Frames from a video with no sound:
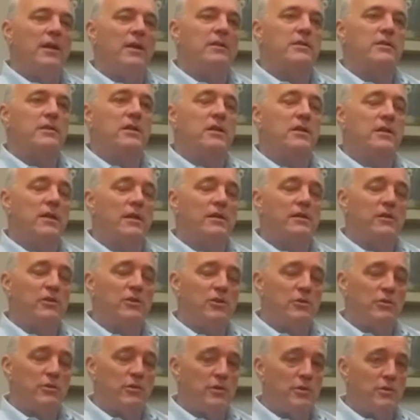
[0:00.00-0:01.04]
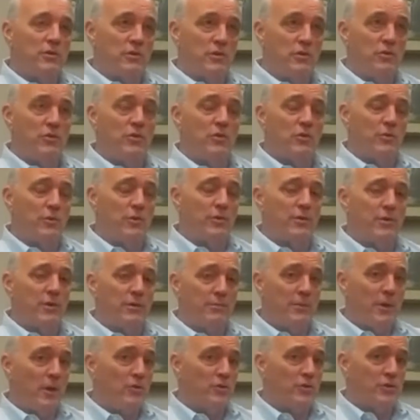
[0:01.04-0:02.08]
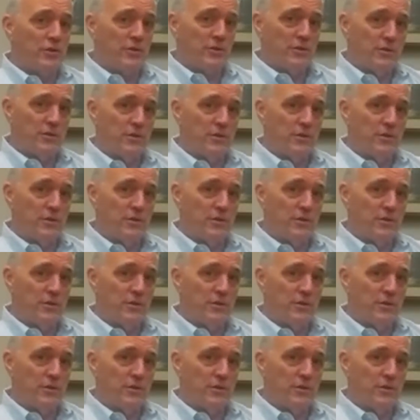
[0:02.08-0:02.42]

And it's connected to you with emotions.